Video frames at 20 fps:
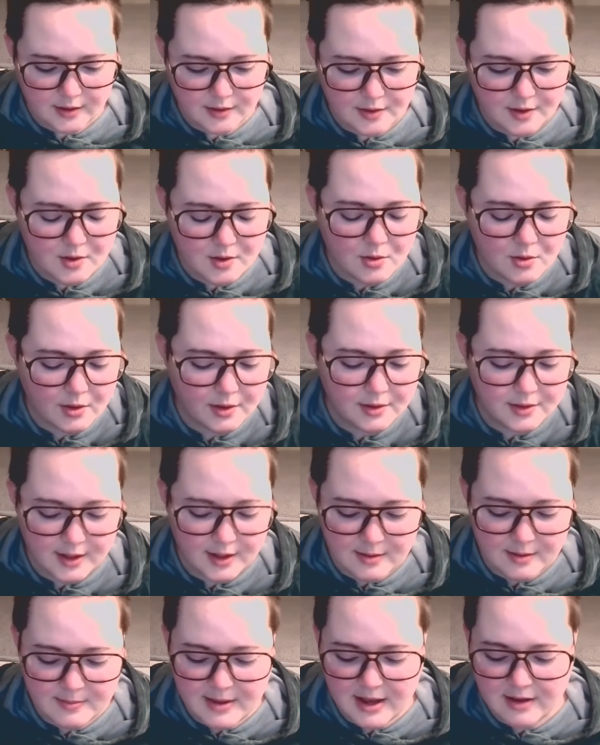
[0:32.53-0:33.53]
The cool
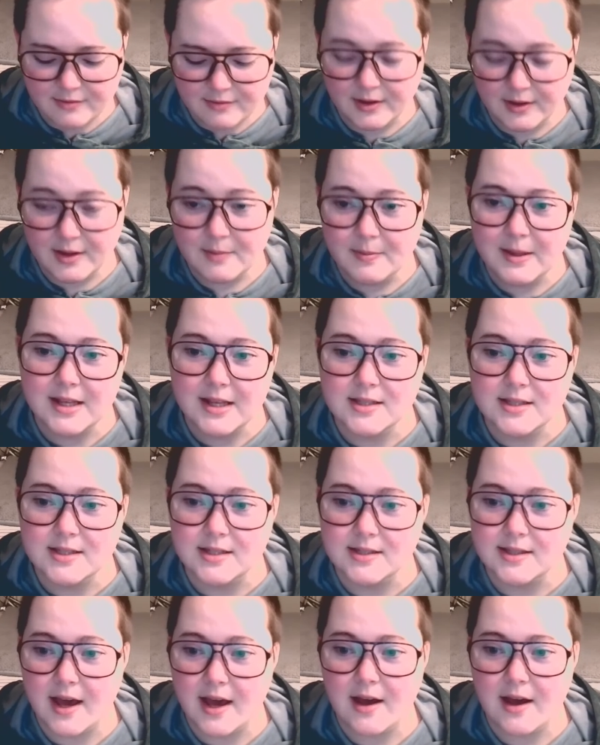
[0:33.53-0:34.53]
thing about Philippians
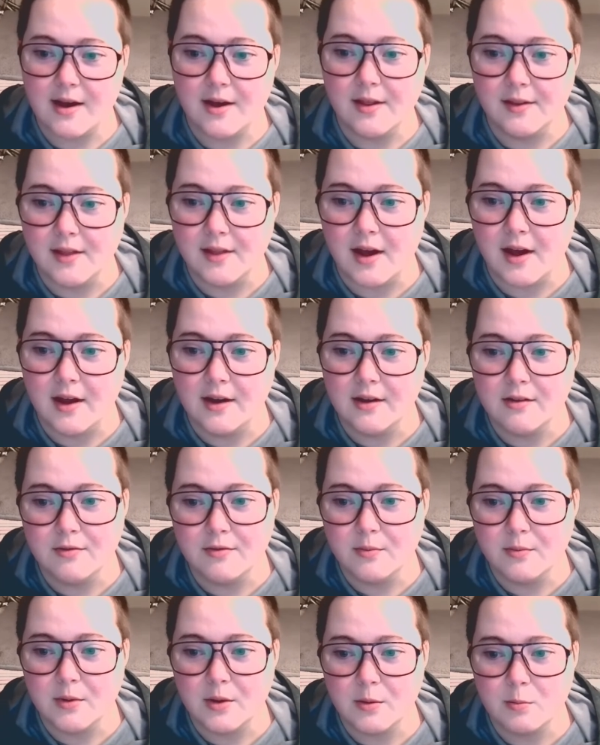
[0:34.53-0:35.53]
is that
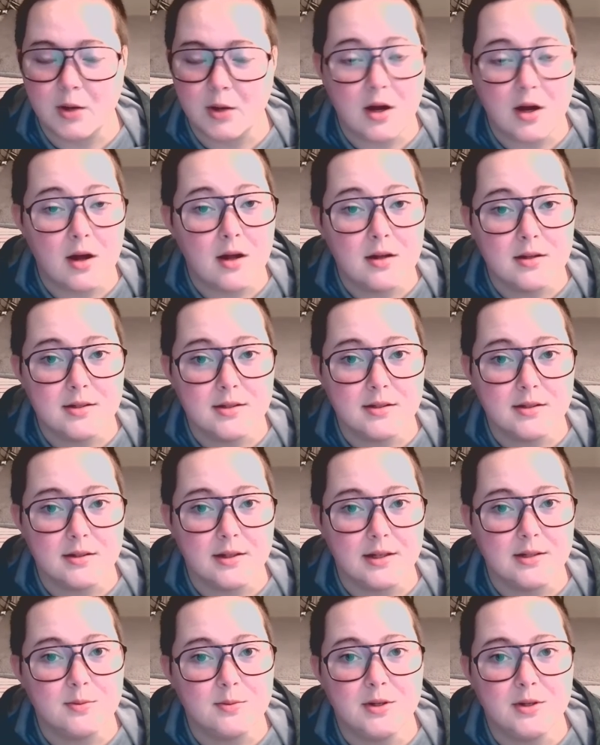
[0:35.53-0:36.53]

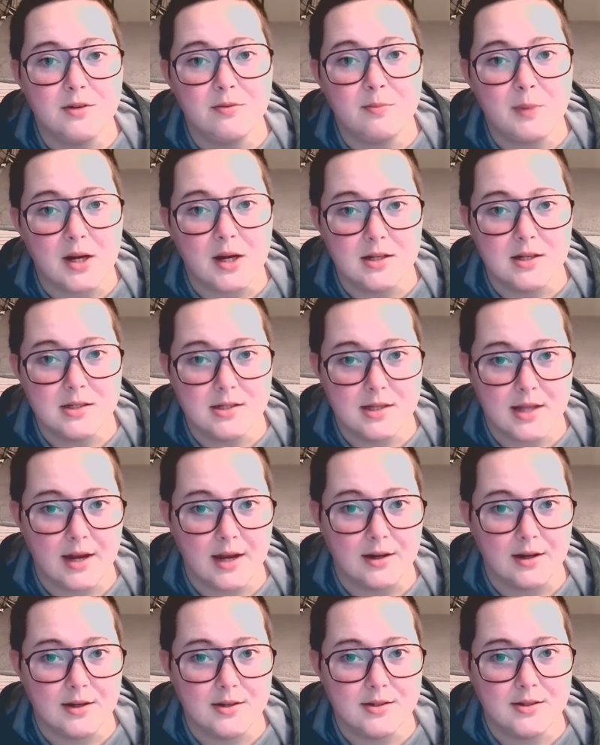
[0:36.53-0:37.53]
it's one of Paul's
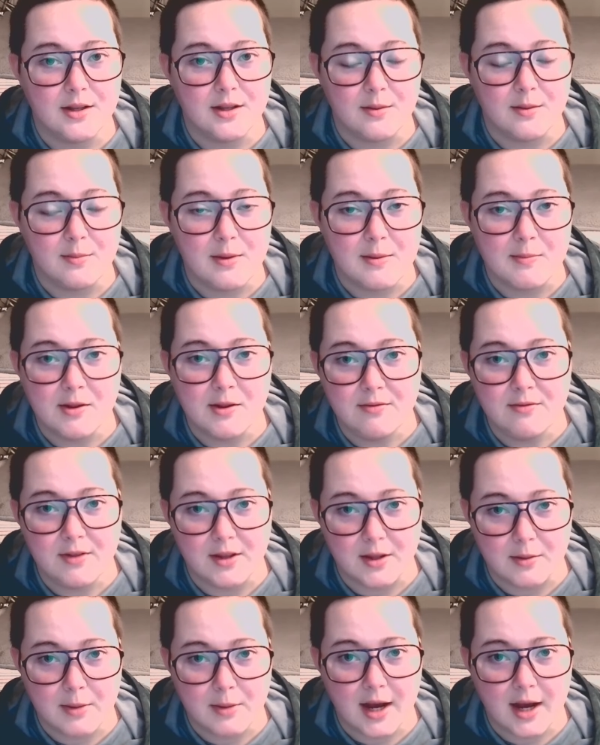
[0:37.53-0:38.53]
letters to the people of
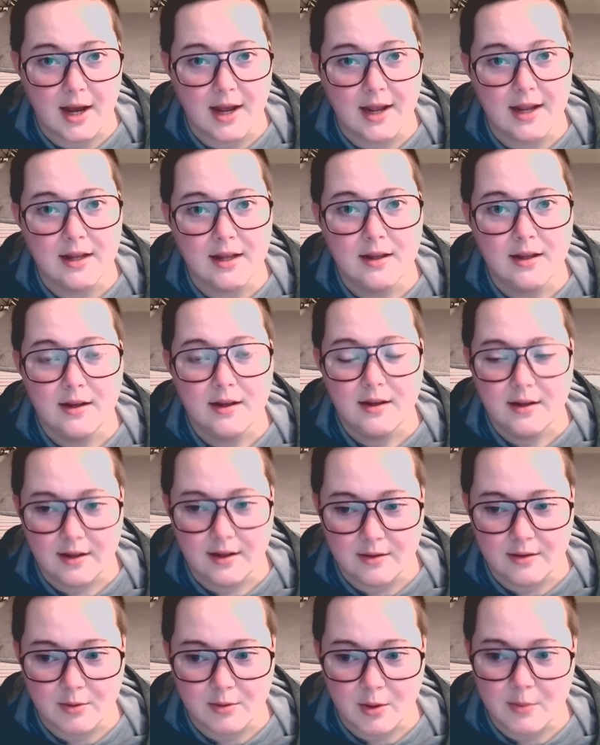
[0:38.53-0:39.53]
Philippi
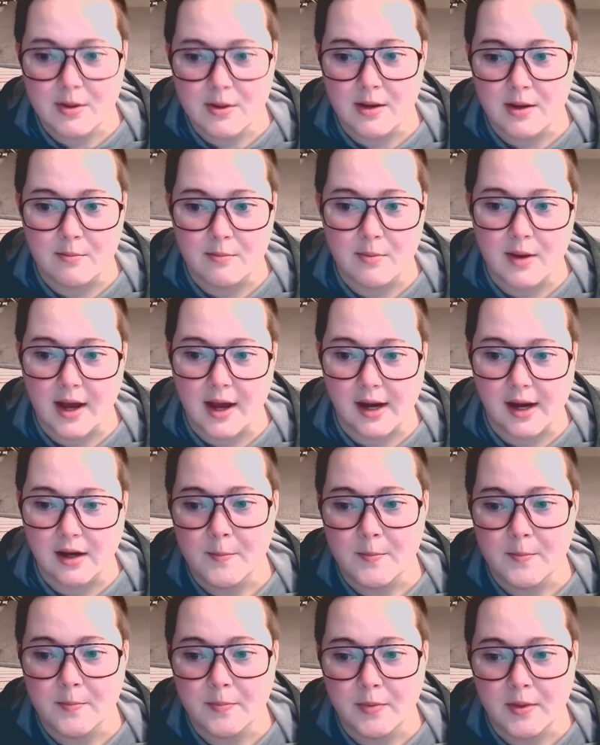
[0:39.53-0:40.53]
in the Roman
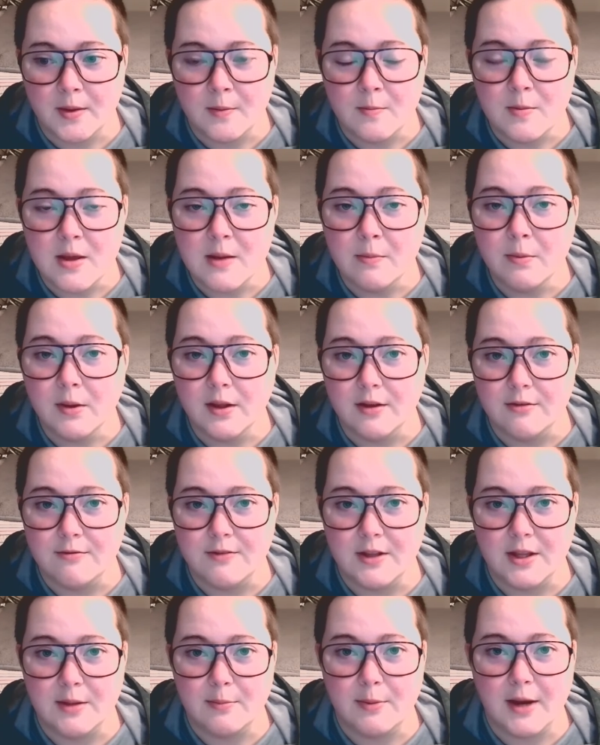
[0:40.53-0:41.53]
Empire. The people of
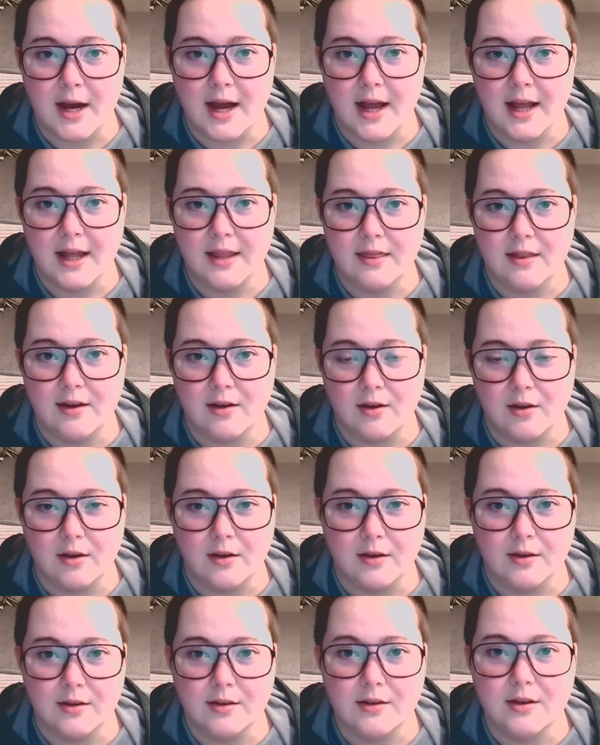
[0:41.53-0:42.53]
Philippi that
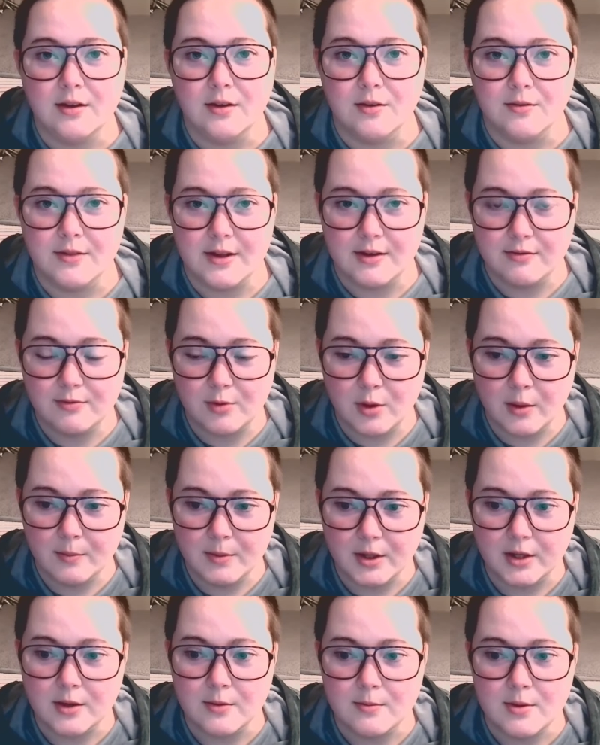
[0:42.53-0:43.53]
are, you know, they
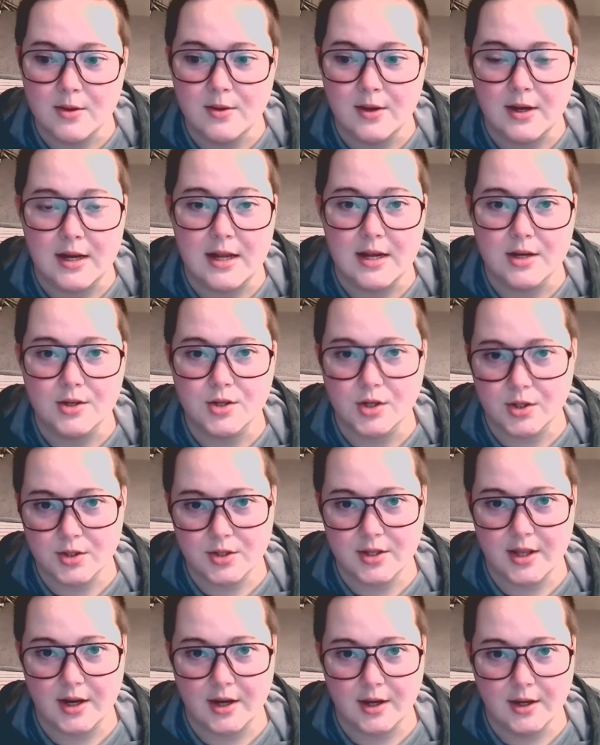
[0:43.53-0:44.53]
formed a community, a
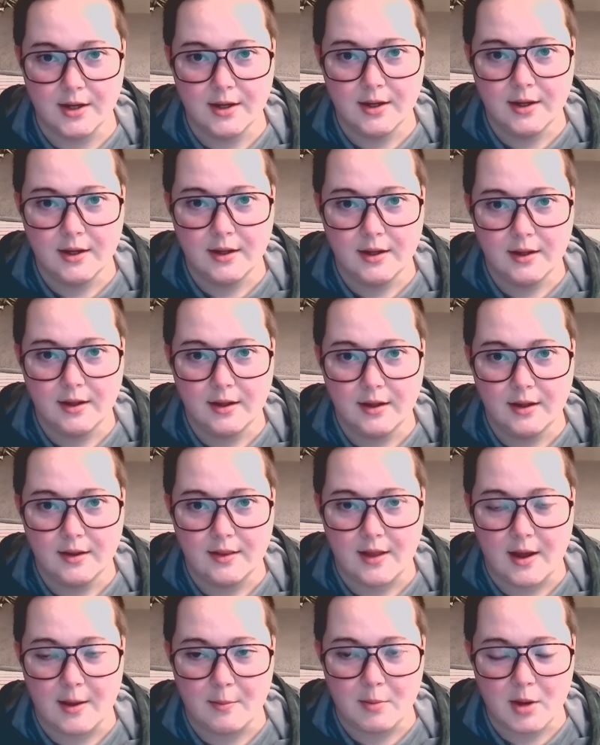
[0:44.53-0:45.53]
church there
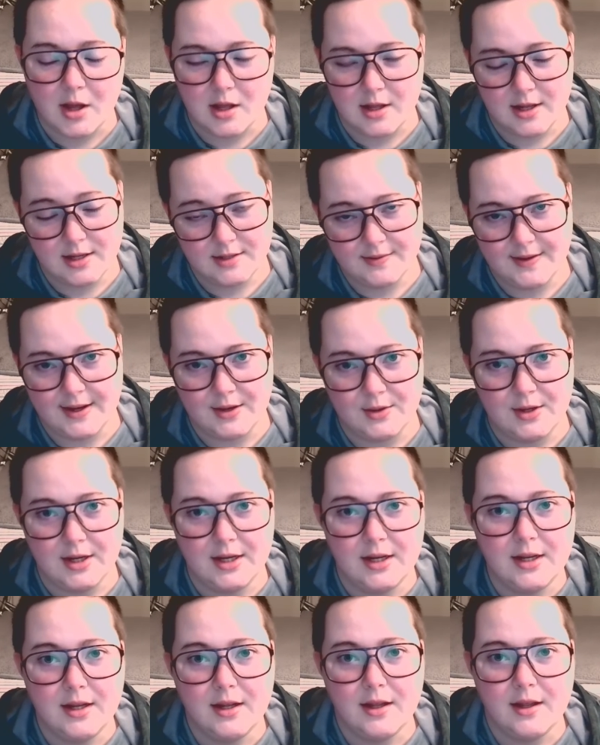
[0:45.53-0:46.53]
that Paul has founded.